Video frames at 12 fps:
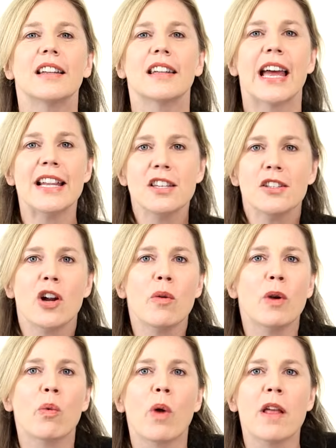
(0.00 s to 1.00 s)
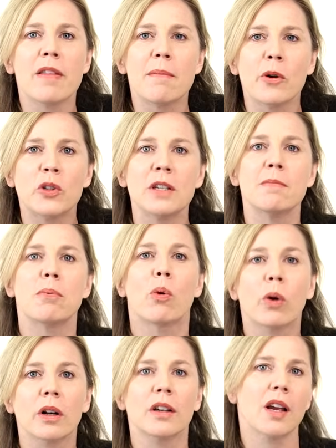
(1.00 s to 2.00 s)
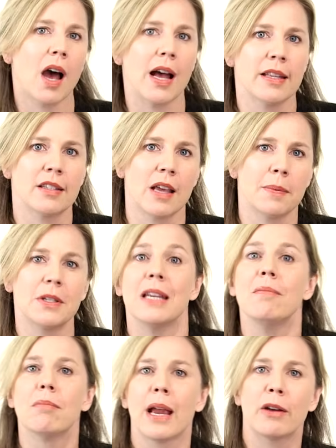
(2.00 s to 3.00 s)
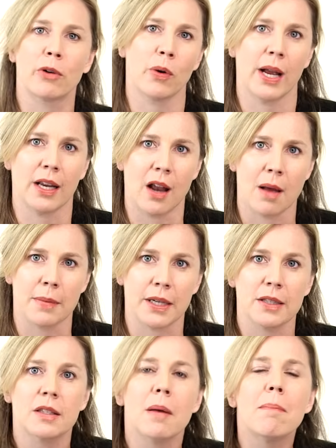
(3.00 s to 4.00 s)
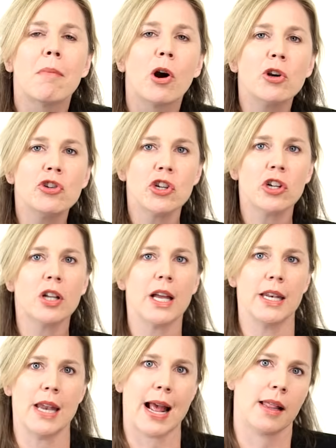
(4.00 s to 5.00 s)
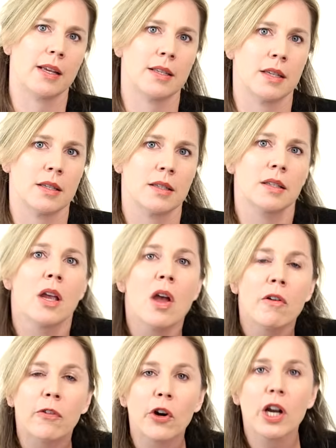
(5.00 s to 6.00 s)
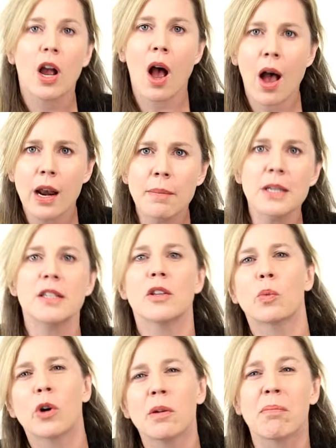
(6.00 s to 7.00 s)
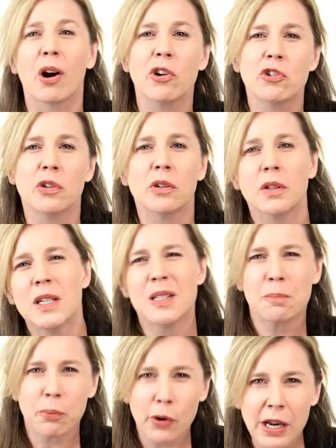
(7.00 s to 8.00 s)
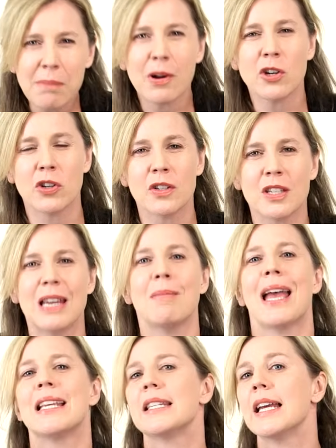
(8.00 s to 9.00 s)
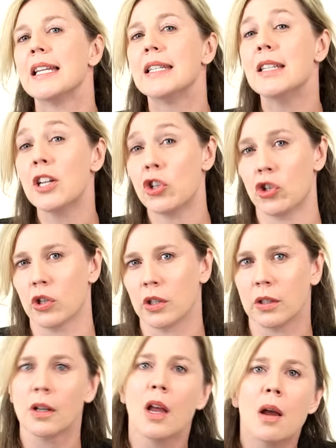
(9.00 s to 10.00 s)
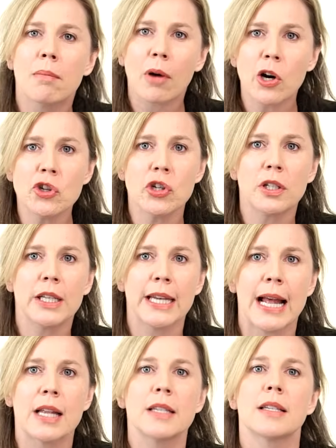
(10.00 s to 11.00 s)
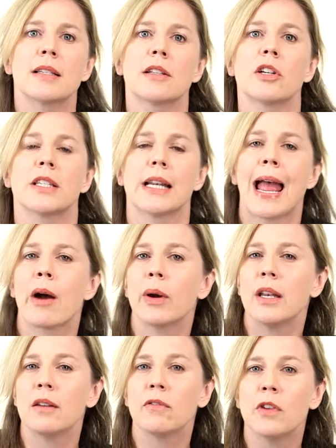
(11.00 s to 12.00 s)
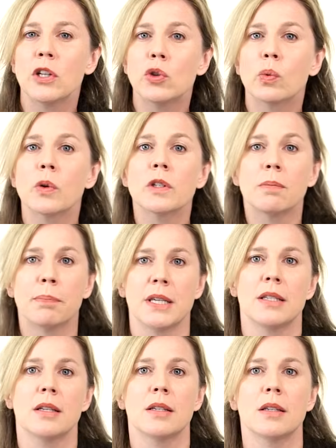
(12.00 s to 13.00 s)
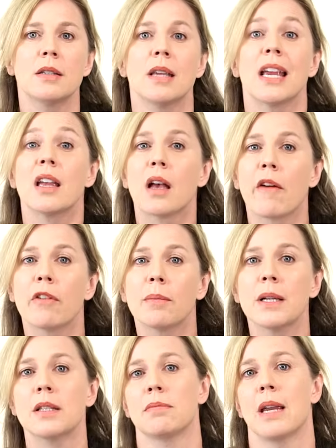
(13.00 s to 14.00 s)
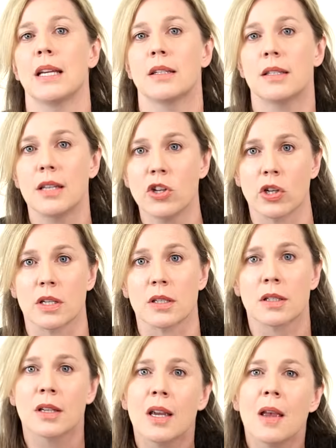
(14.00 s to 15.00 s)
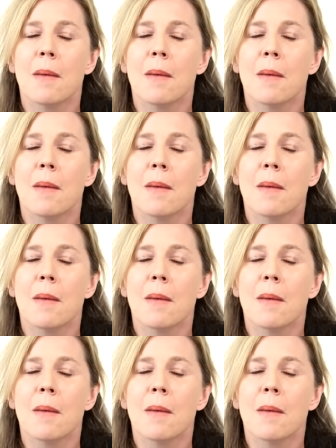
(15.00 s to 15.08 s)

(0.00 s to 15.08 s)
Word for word: Let's start with one of the most important concepts in microeconomics, marginal analysis. For economists, the word marginal is pretty much the same as additional. Marginal analysis looks at how individuals, businesses, and governments make decisions.